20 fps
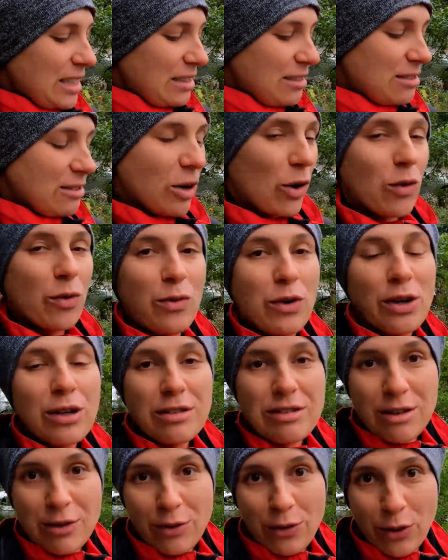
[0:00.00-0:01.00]
So
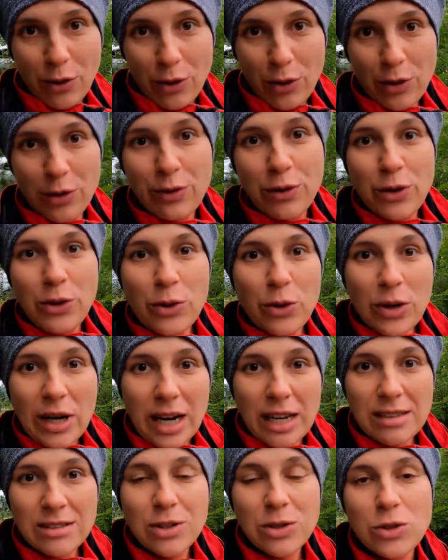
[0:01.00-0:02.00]
first of all, for you
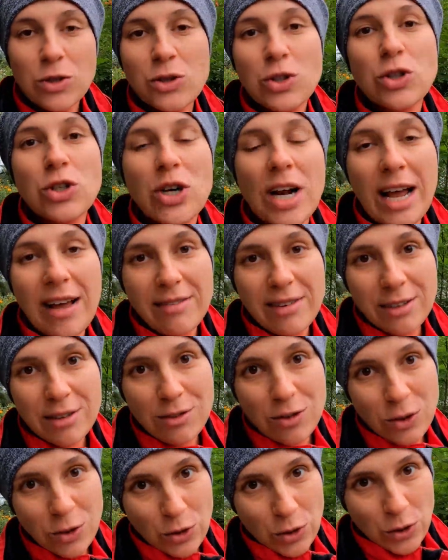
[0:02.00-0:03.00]
guys who travel
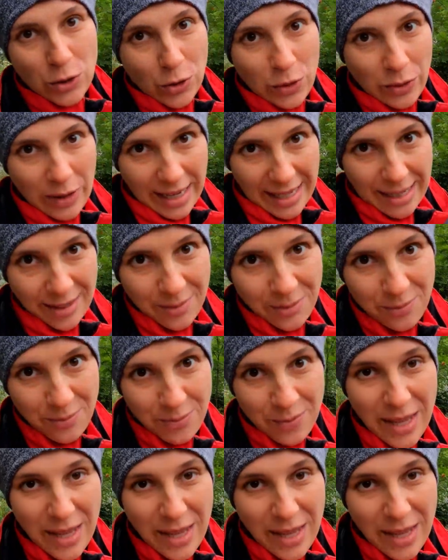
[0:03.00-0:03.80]
to Ukraine,